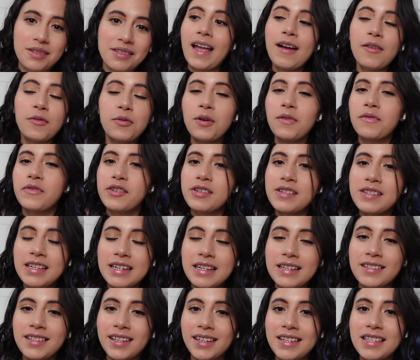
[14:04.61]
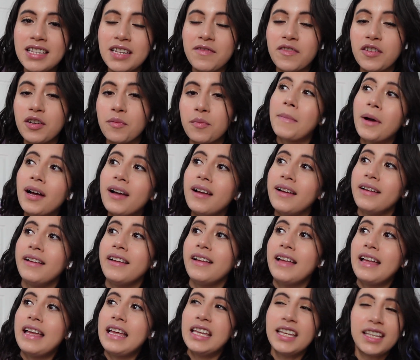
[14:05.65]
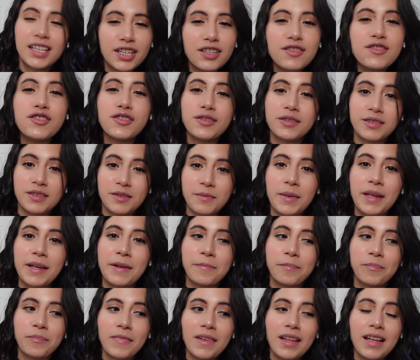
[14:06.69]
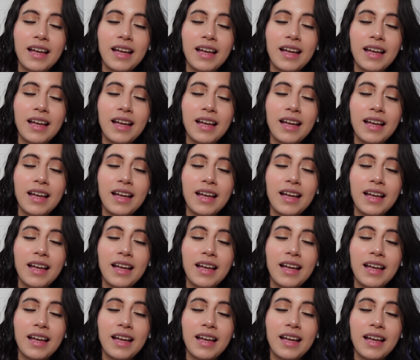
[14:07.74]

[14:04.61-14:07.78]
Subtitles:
I don't know if there's any scientific, but it concerns me.